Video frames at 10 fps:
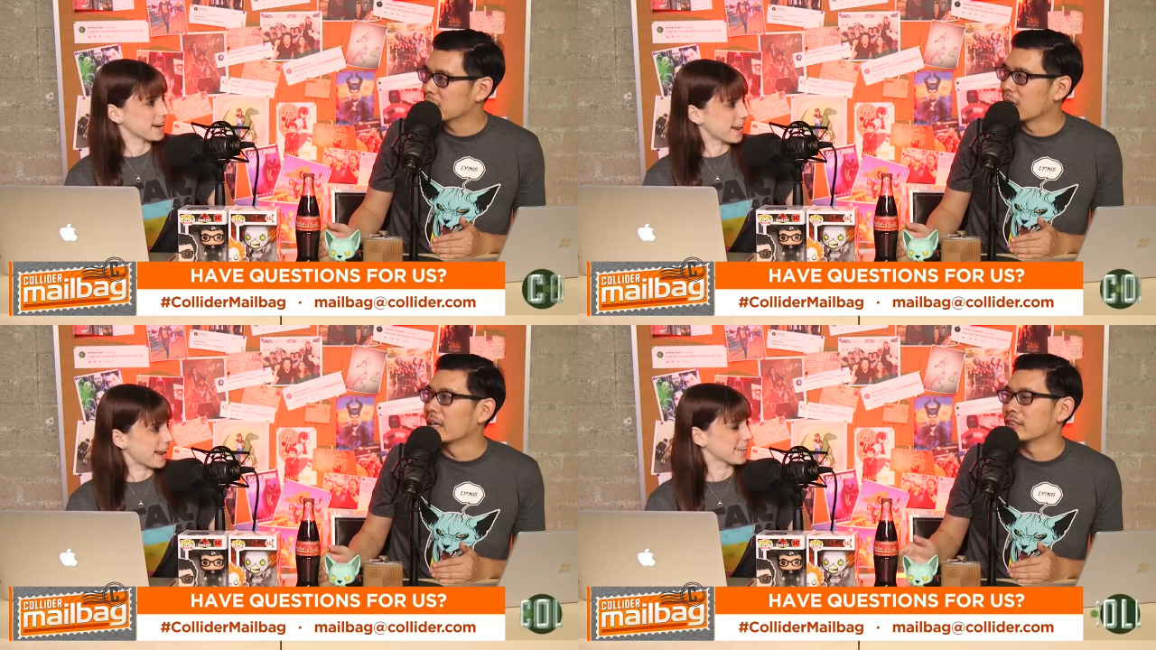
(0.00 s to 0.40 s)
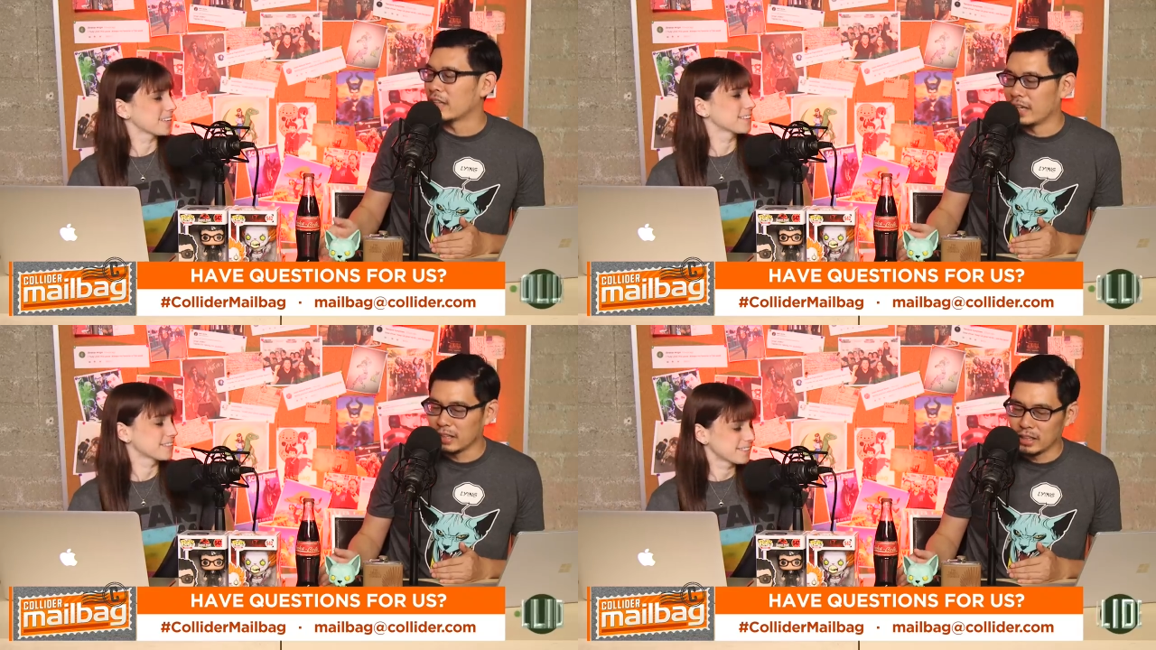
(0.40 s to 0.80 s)

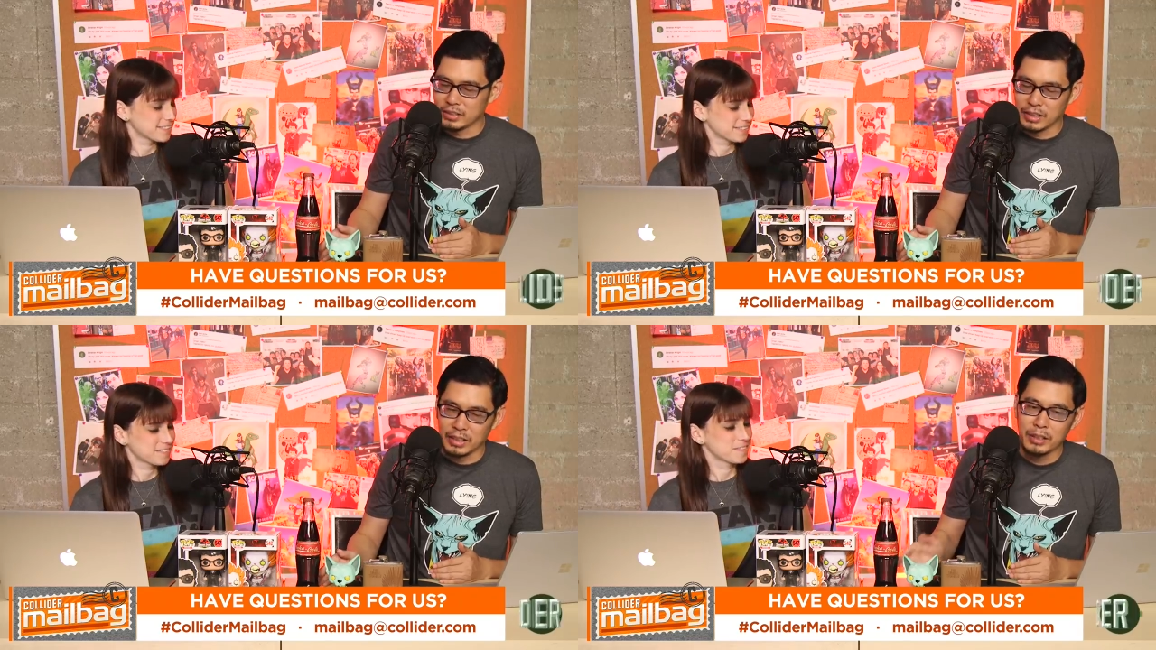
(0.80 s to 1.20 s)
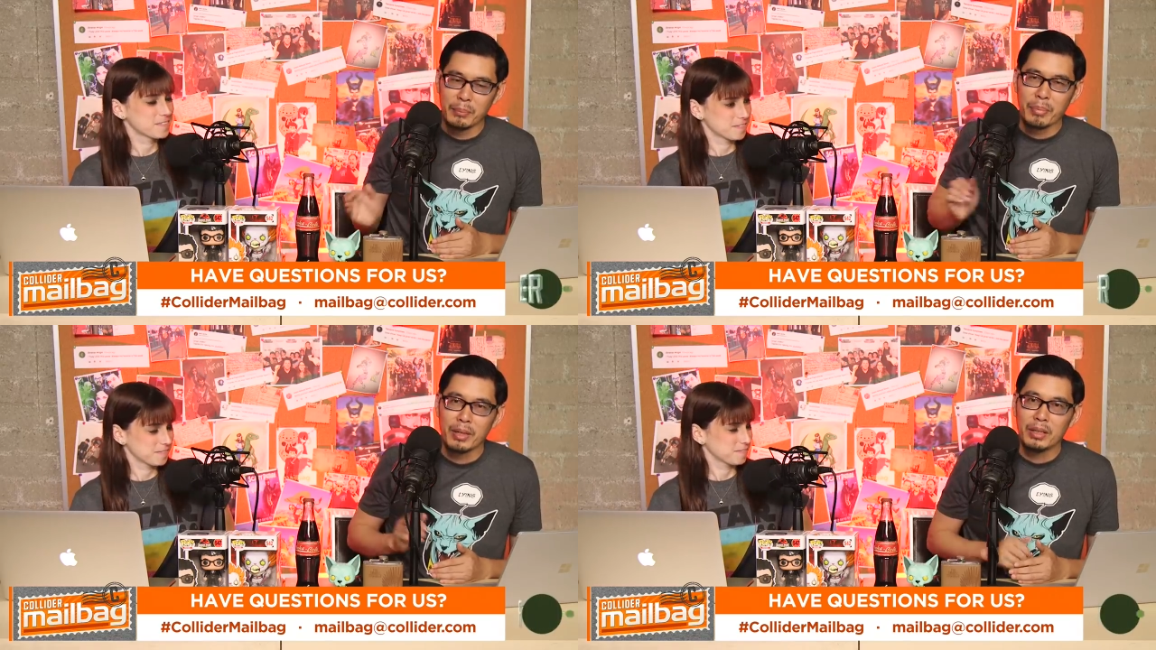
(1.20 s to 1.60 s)
Speaker 1: Lionsgate. Lionsgate.
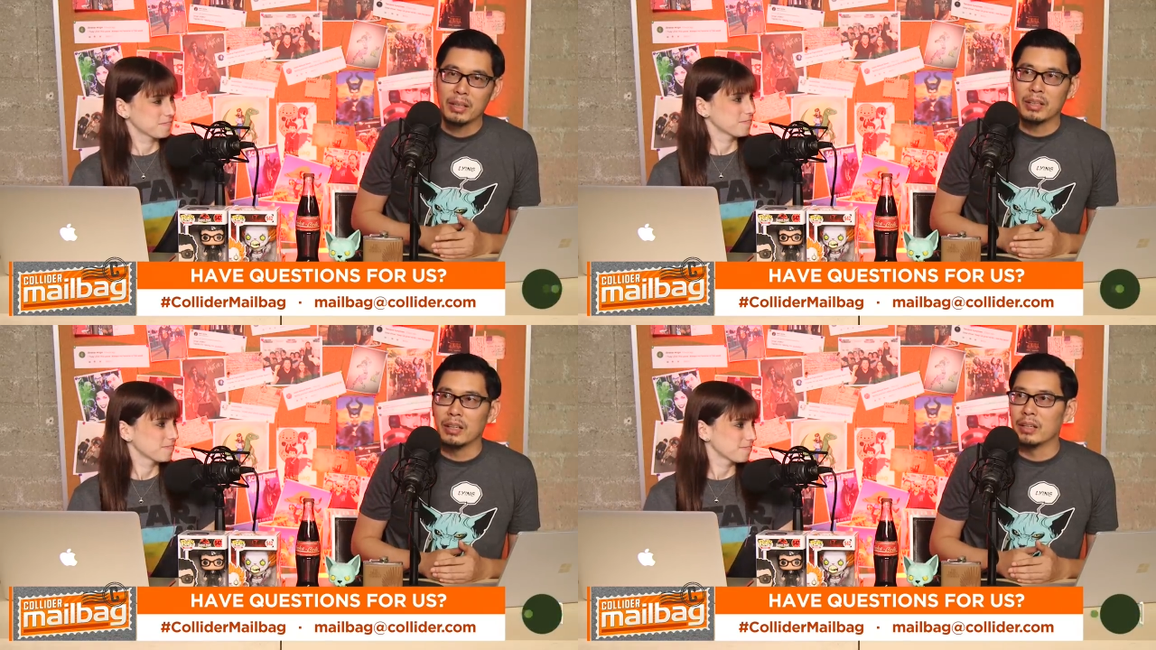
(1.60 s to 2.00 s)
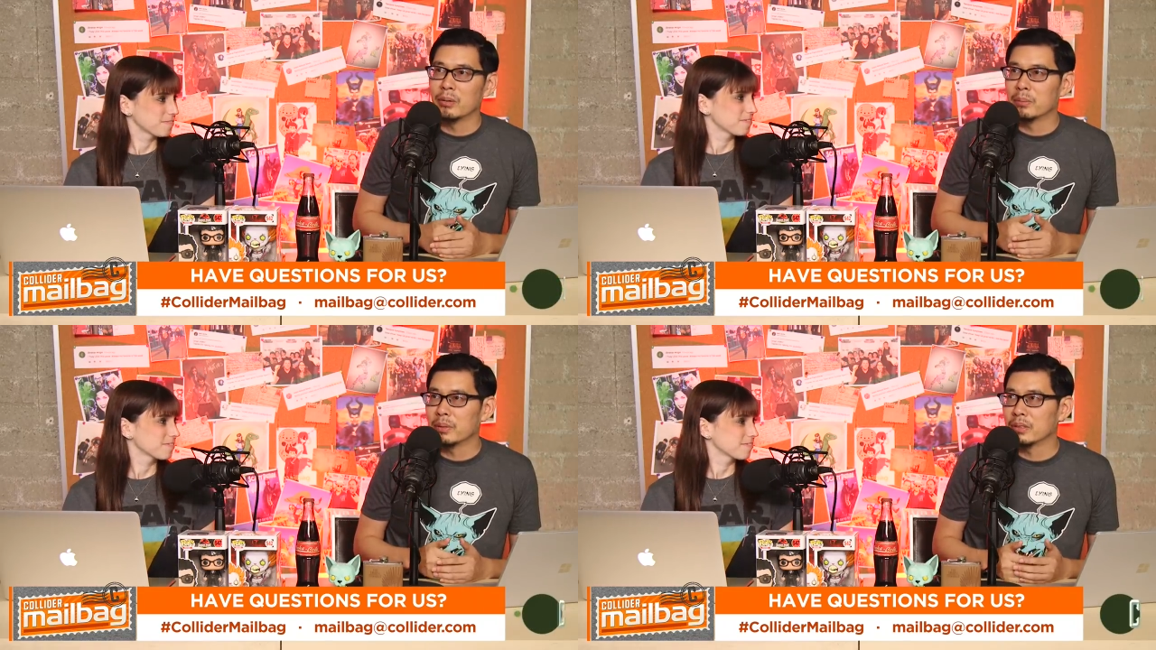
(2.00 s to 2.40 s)
And, and I
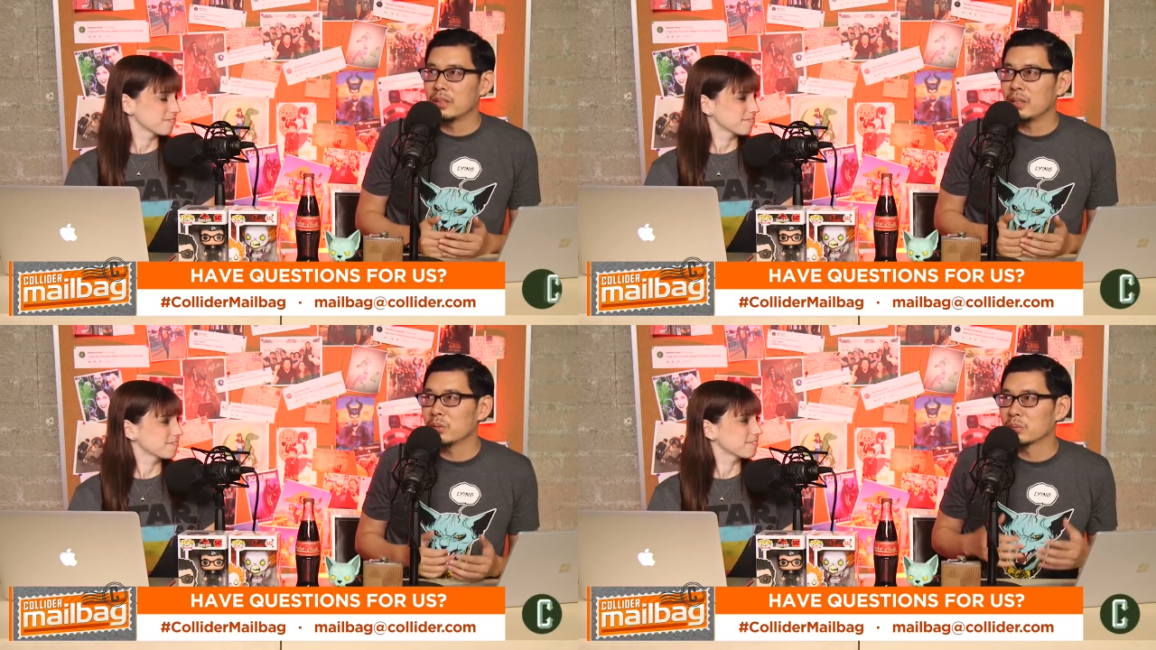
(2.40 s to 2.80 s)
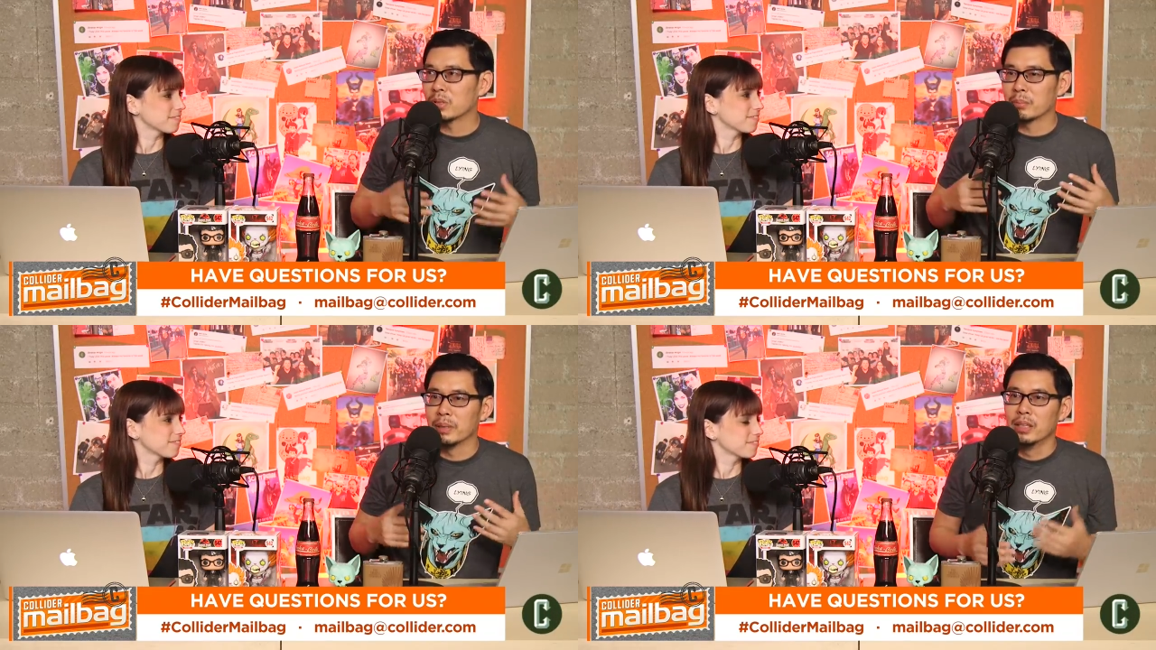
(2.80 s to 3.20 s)
remember the C E O was
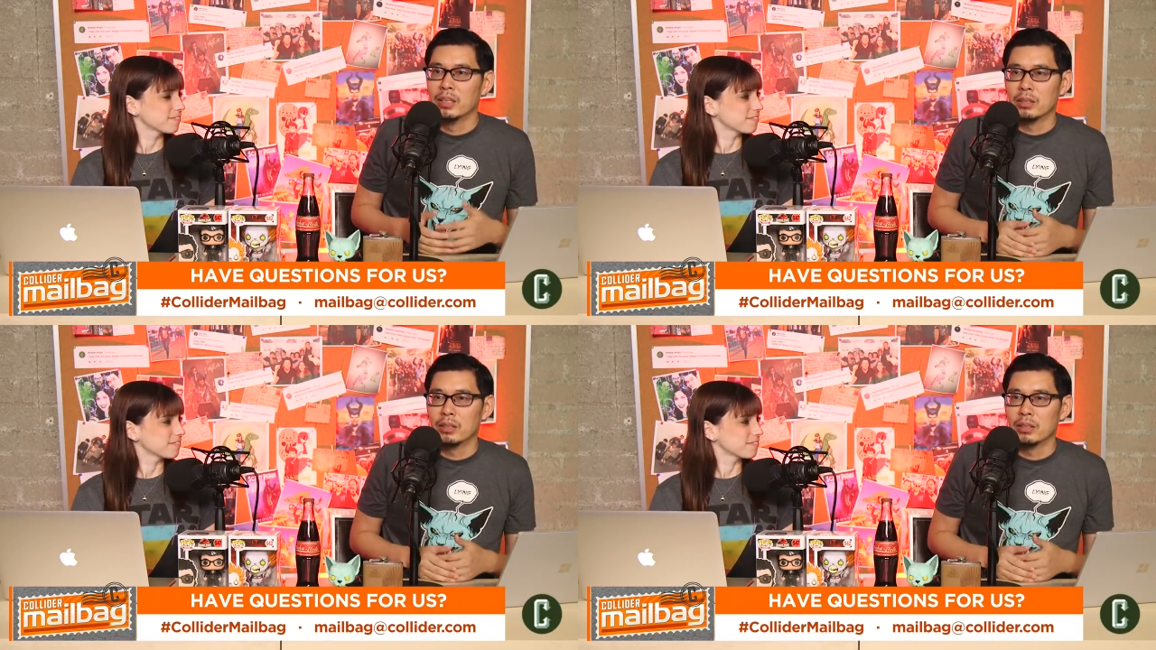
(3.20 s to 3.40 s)
talking about,